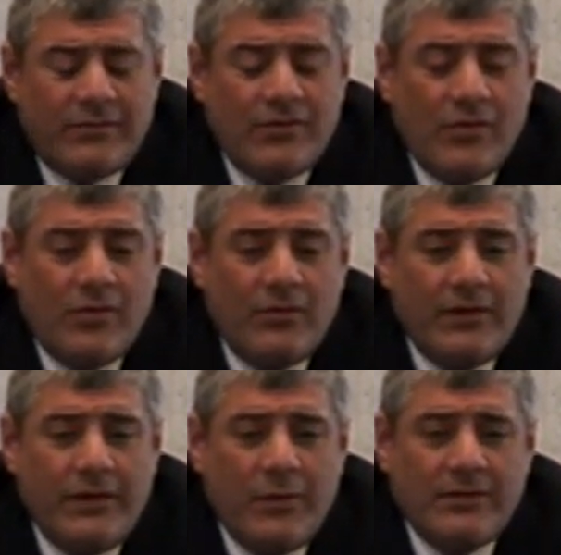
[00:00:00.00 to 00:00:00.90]
So
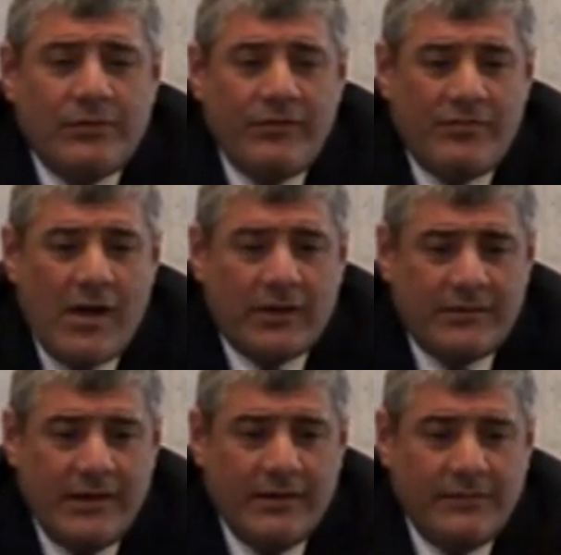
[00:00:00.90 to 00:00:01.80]
he went to his
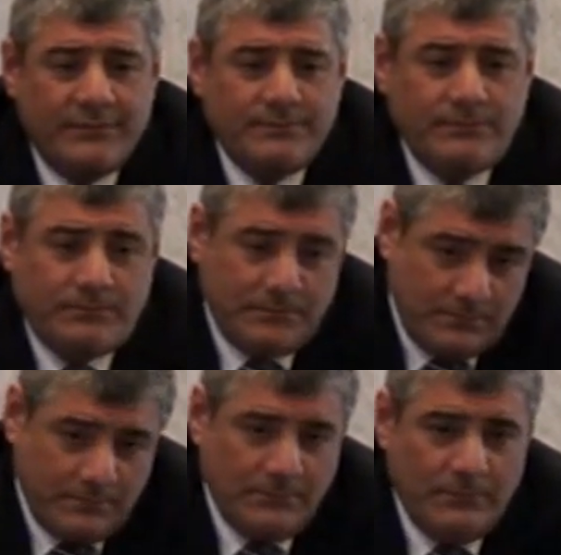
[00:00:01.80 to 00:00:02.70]
doctor.
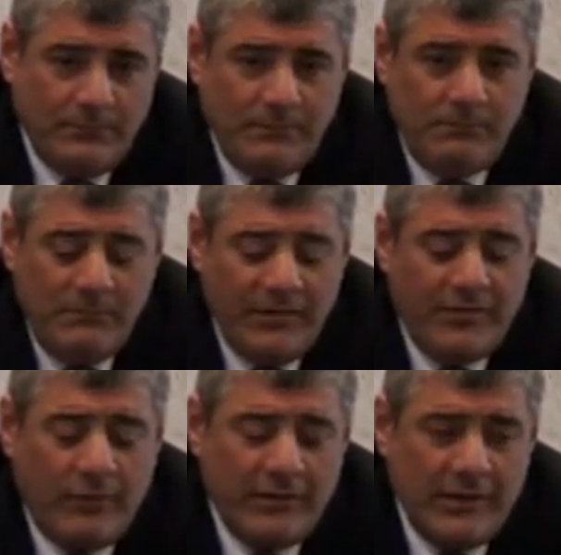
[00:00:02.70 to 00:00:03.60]
He
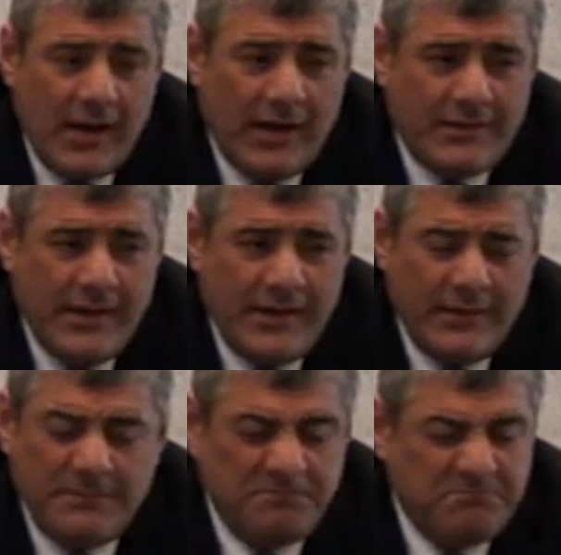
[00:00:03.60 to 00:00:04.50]
told the
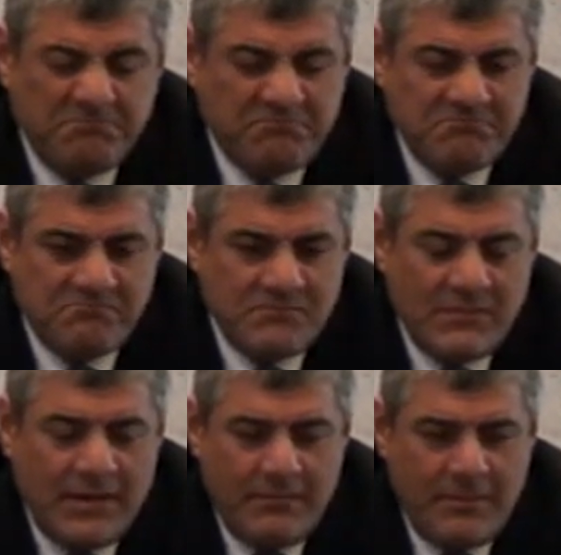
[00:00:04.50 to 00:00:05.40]
doctor,
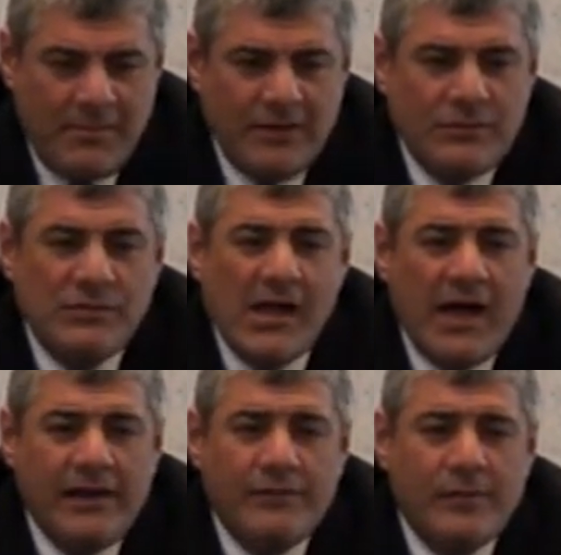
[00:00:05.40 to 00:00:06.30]
I'm about to
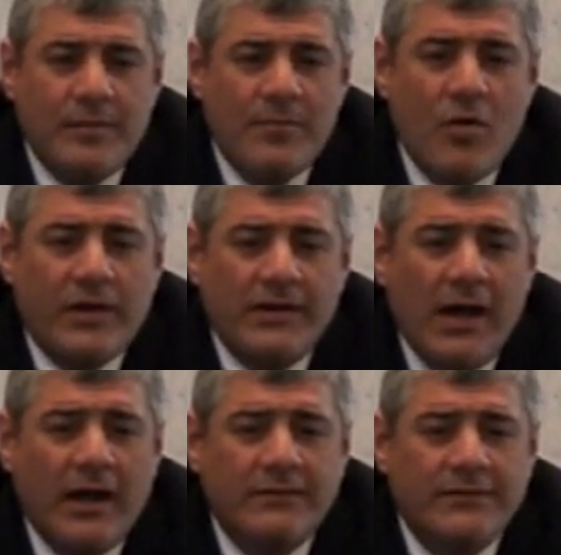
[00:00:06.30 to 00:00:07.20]
die from a broken
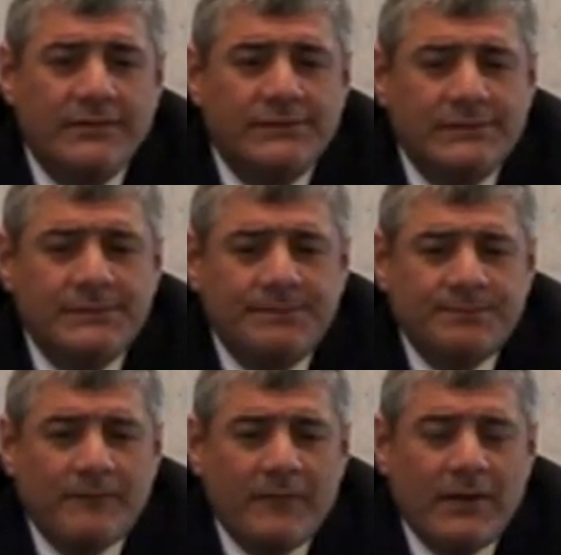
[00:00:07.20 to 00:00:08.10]
heart.
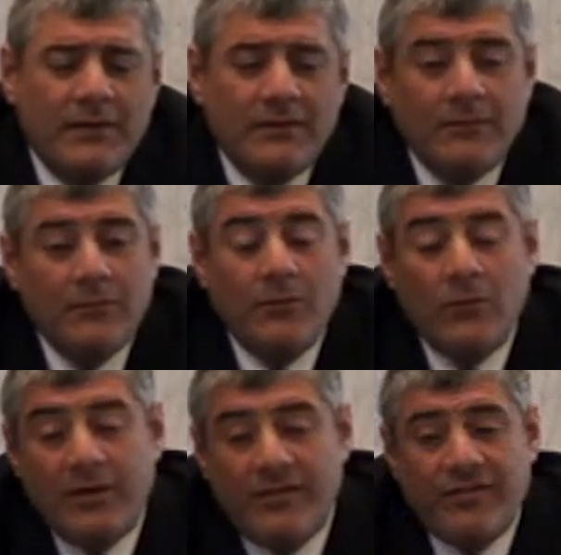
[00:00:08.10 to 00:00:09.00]

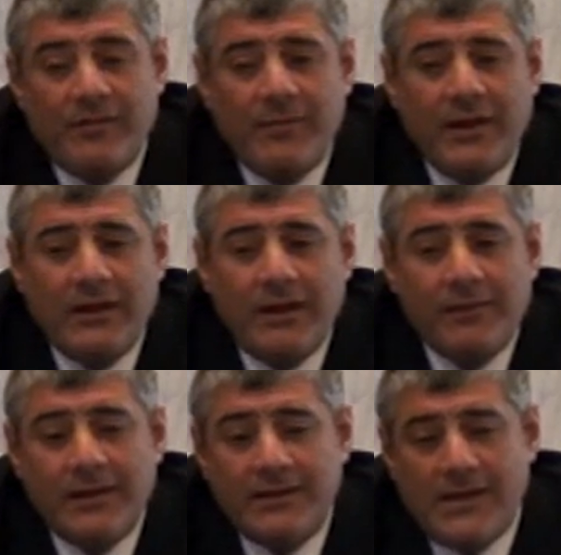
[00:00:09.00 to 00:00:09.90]
What does it mean?
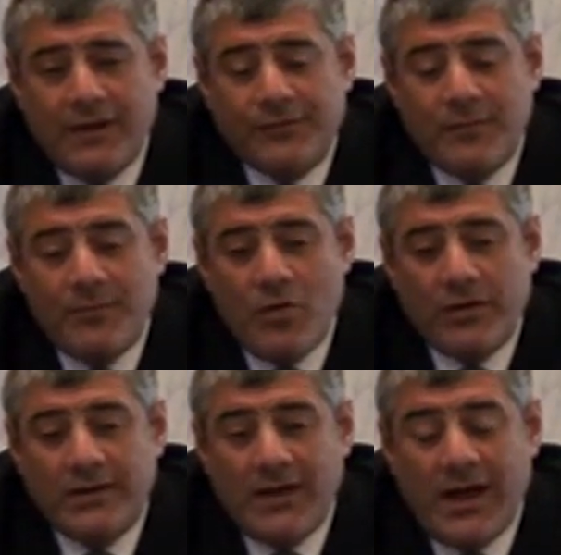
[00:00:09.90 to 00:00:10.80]
I'm going to die from a
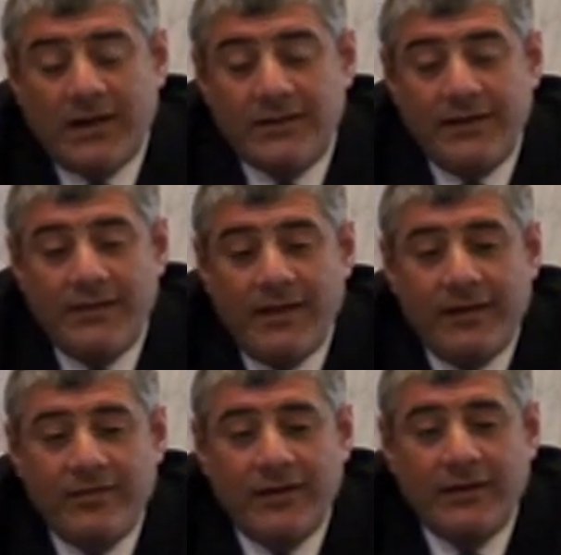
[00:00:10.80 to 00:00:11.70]
broken heart.
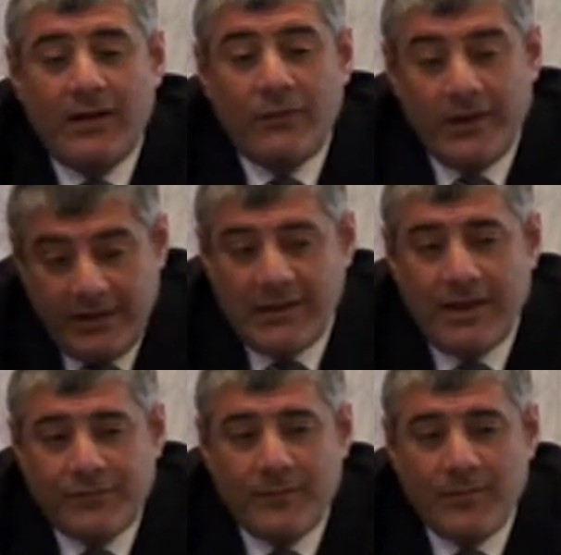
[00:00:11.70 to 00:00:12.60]
Either he's going to really
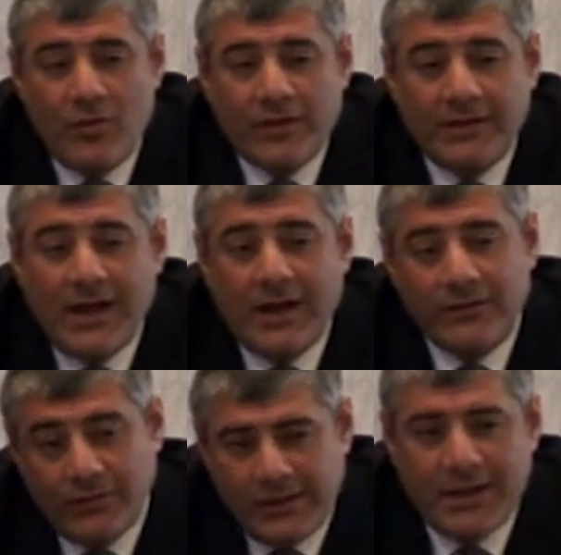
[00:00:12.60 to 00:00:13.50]
die from a broken
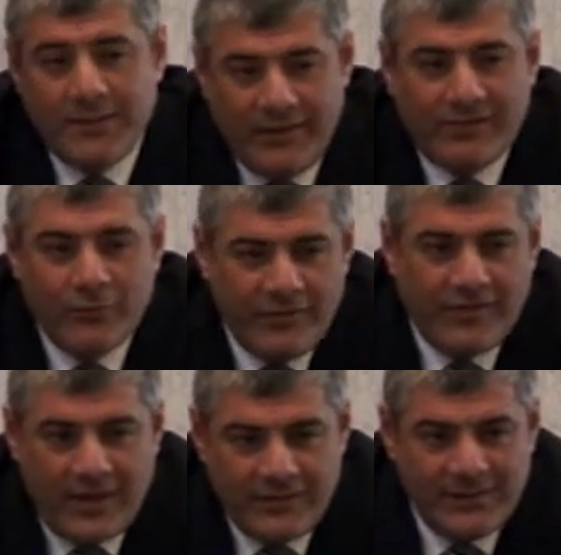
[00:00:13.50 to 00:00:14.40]
heart or he'll commit
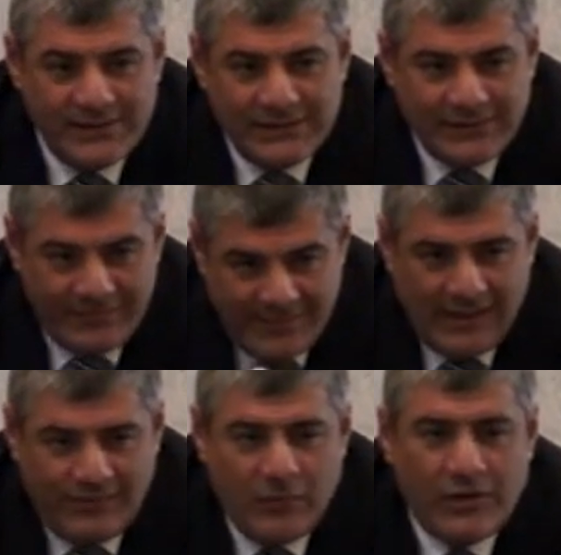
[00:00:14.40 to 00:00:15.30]
suicide. It's
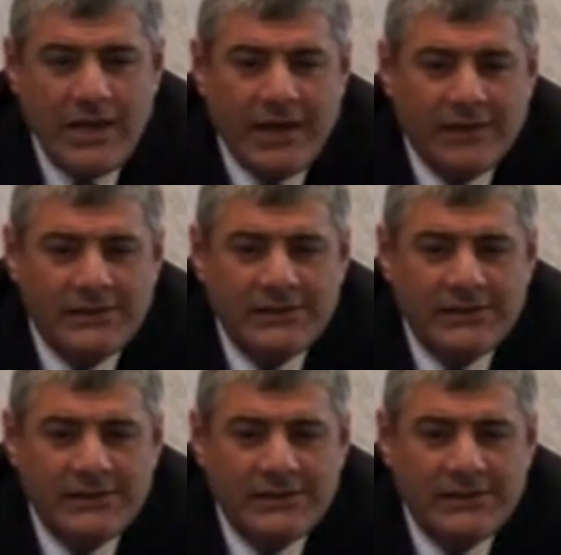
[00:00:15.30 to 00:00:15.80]
not so clear.